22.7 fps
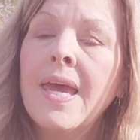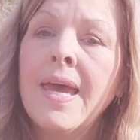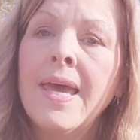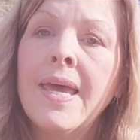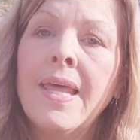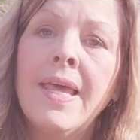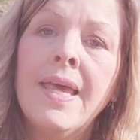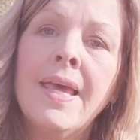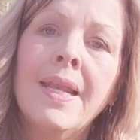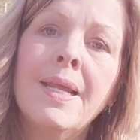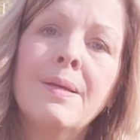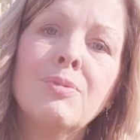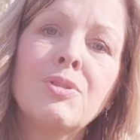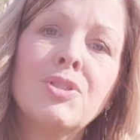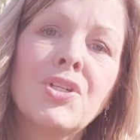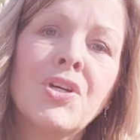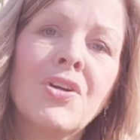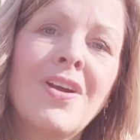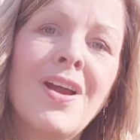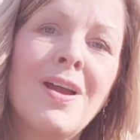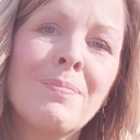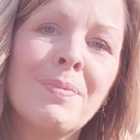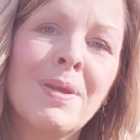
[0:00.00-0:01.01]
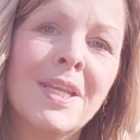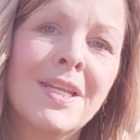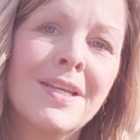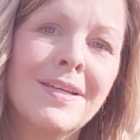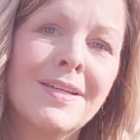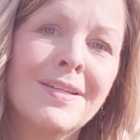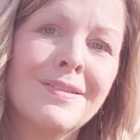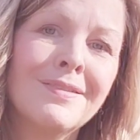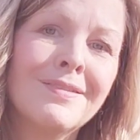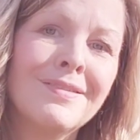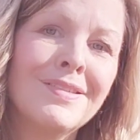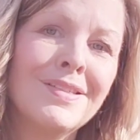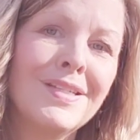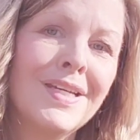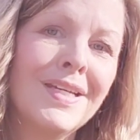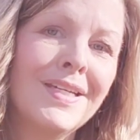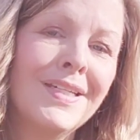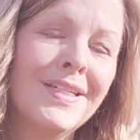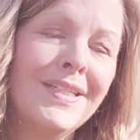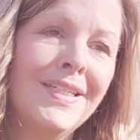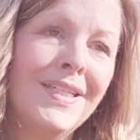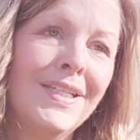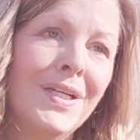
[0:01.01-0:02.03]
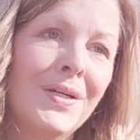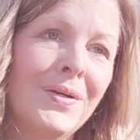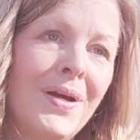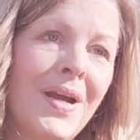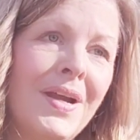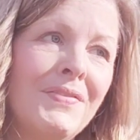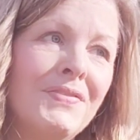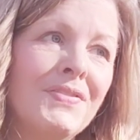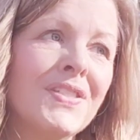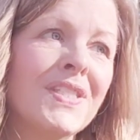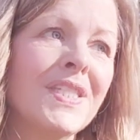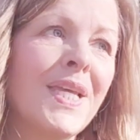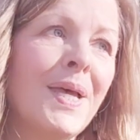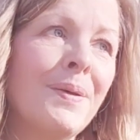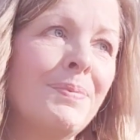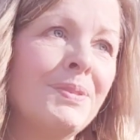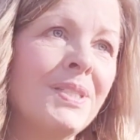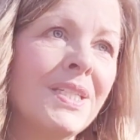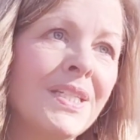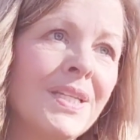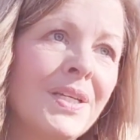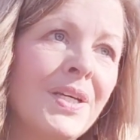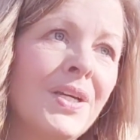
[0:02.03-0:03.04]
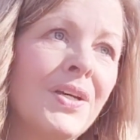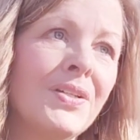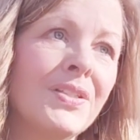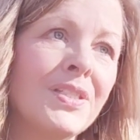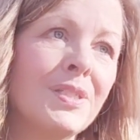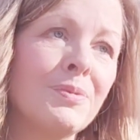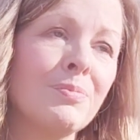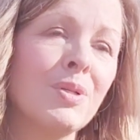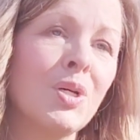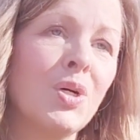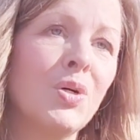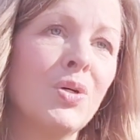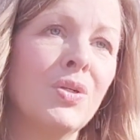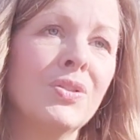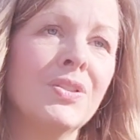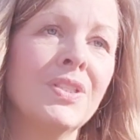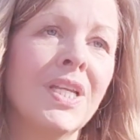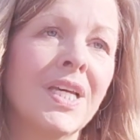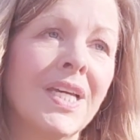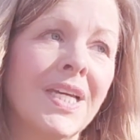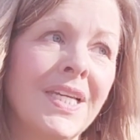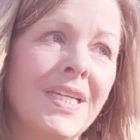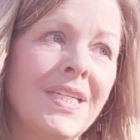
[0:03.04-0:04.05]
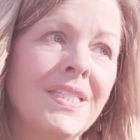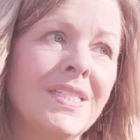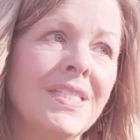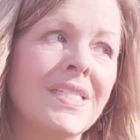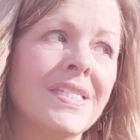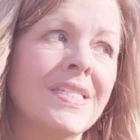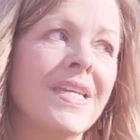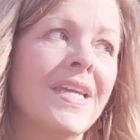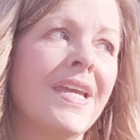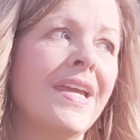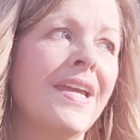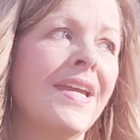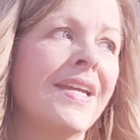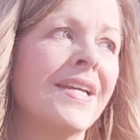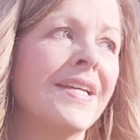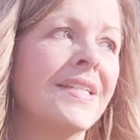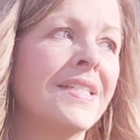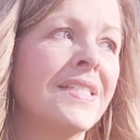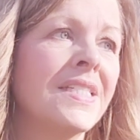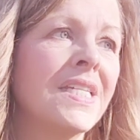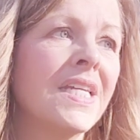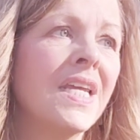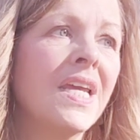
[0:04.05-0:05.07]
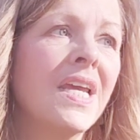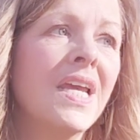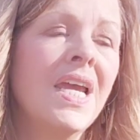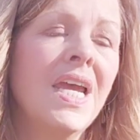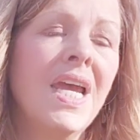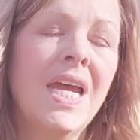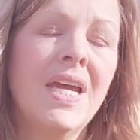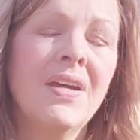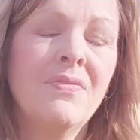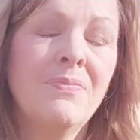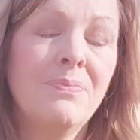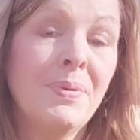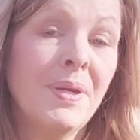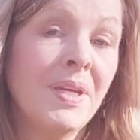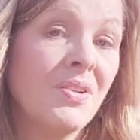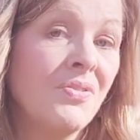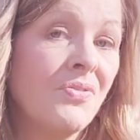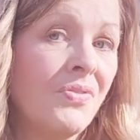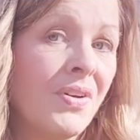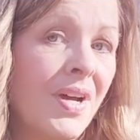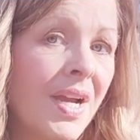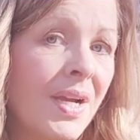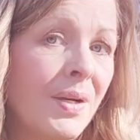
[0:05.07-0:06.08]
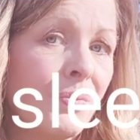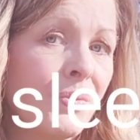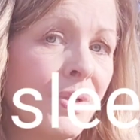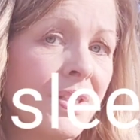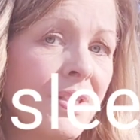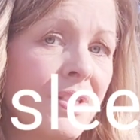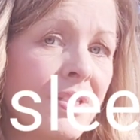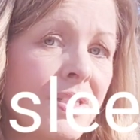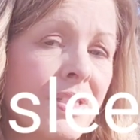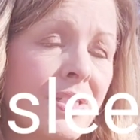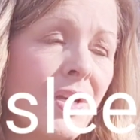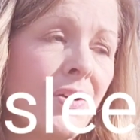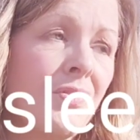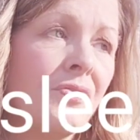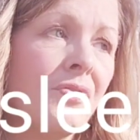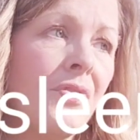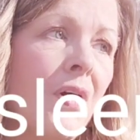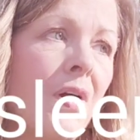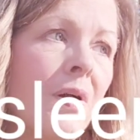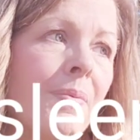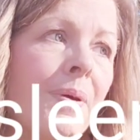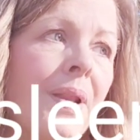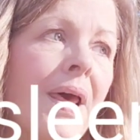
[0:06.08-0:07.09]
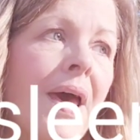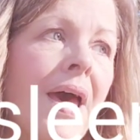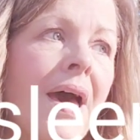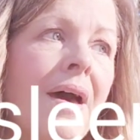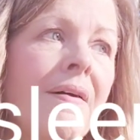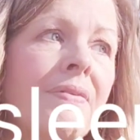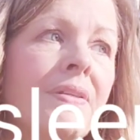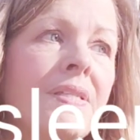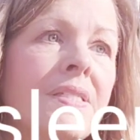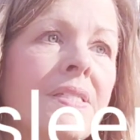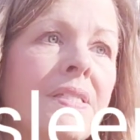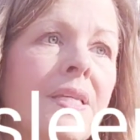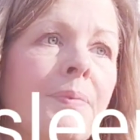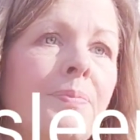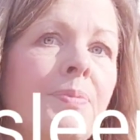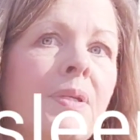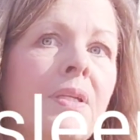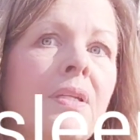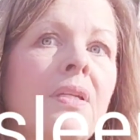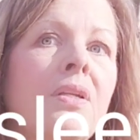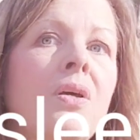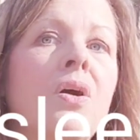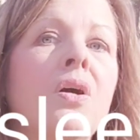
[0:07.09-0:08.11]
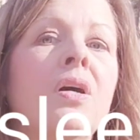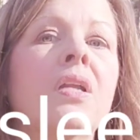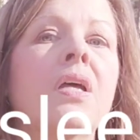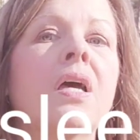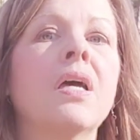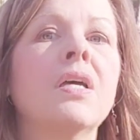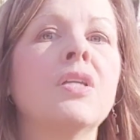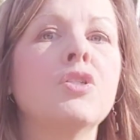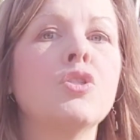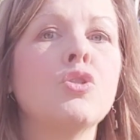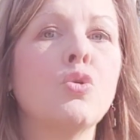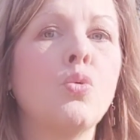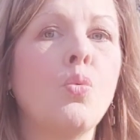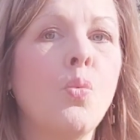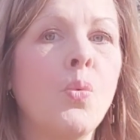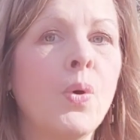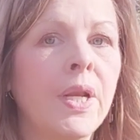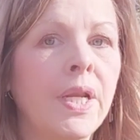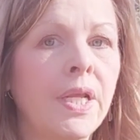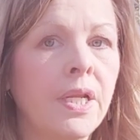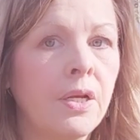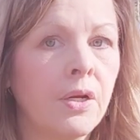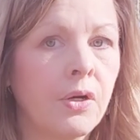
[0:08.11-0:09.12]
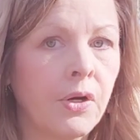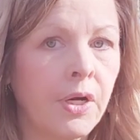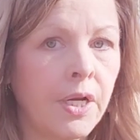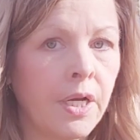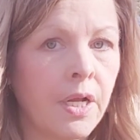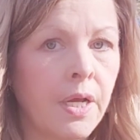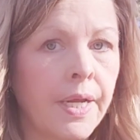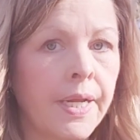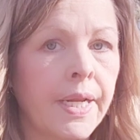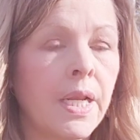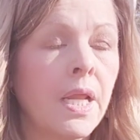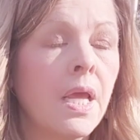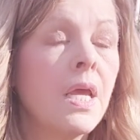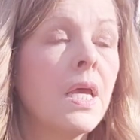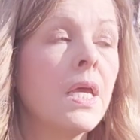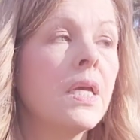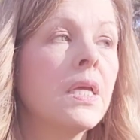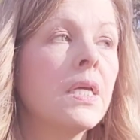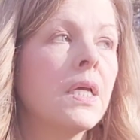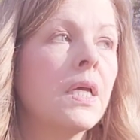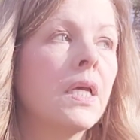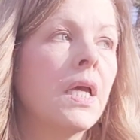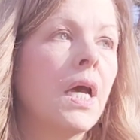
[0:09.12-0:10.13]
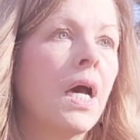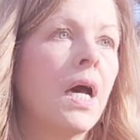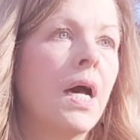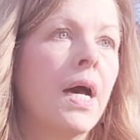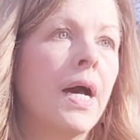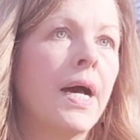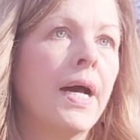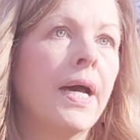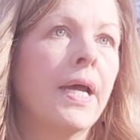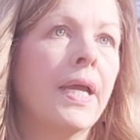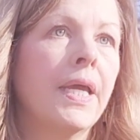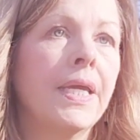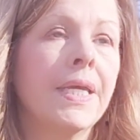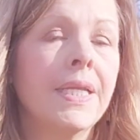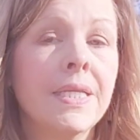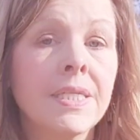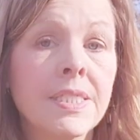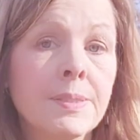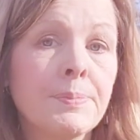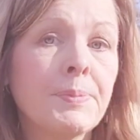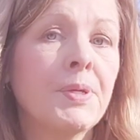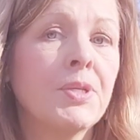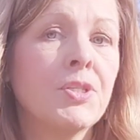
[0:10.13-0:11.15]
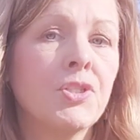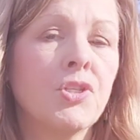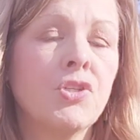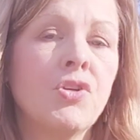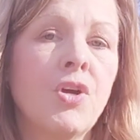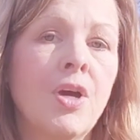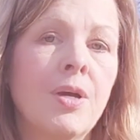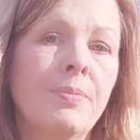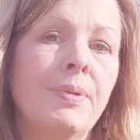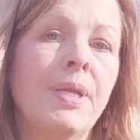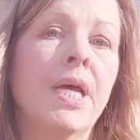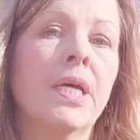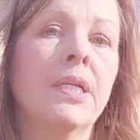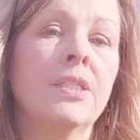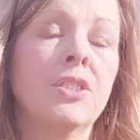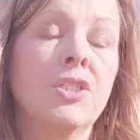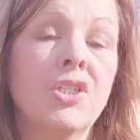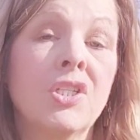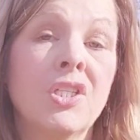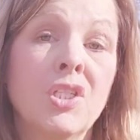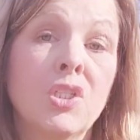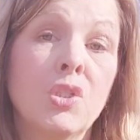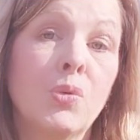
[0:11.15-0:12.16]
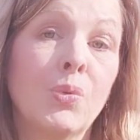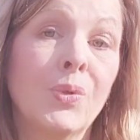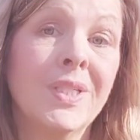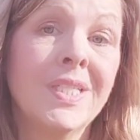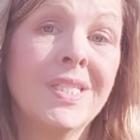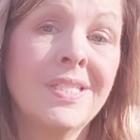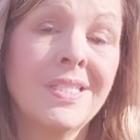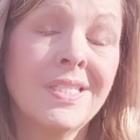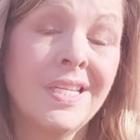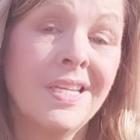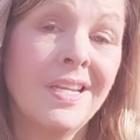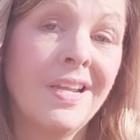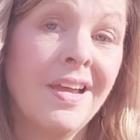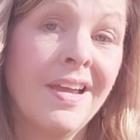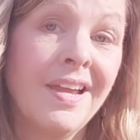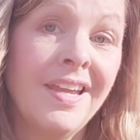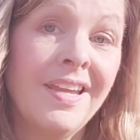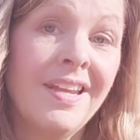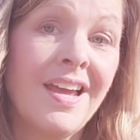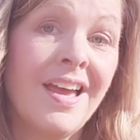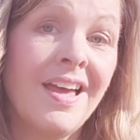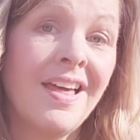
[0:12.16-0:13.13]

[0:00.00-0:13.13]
and I'm sure I'm gonna, you know, I've slept in it on some cold nights and have been fine with it so far, but I haven't slept in it on a 20-degree night. It is supposed to drop down into the 20s tonight.